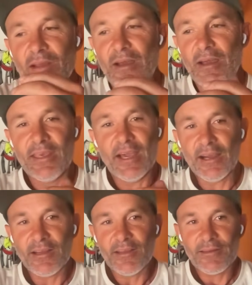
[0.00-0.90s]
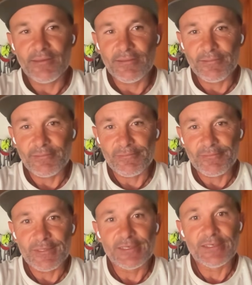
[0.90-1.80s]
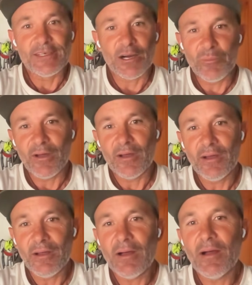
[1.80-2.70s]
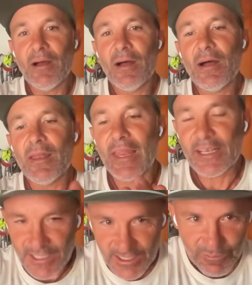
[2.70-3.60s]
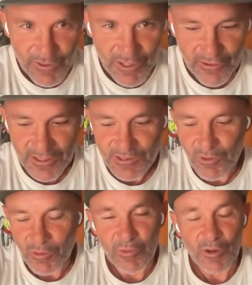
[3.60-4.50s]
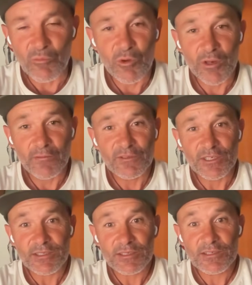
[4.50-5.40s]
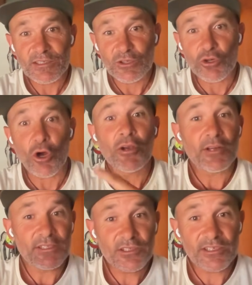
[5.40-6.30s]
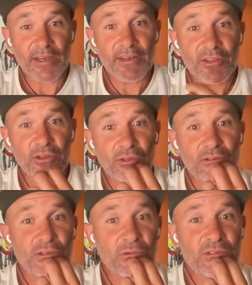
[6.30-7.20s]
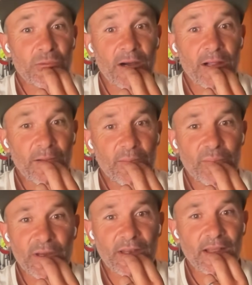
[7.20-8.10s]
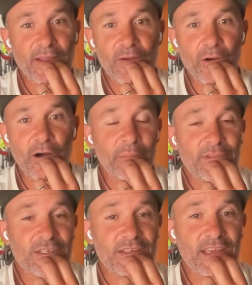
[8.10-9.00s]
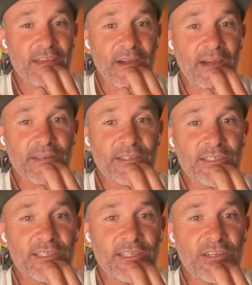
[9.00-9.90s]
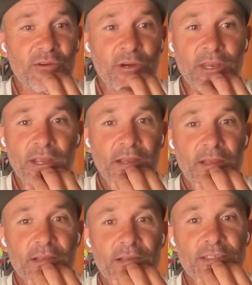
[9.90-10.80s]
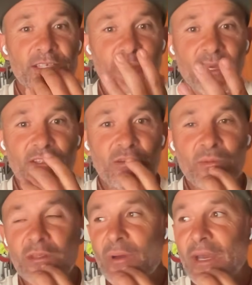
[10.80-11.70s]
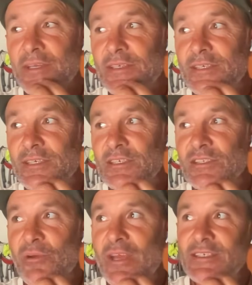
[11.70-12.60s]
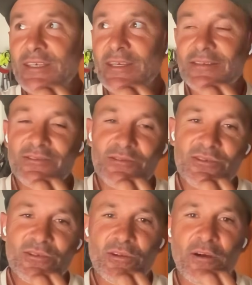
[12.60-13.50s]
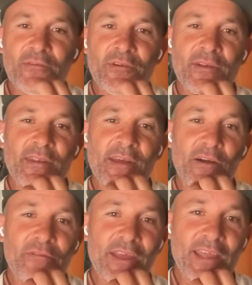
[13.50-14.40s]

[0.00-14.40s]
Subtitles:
a younger, dumber, less experienced pom pom would have just gone into done the Q2 as well. But like her arm just gave out, and she said, you know what? She's made too many bad decisions, racing too soon after of a head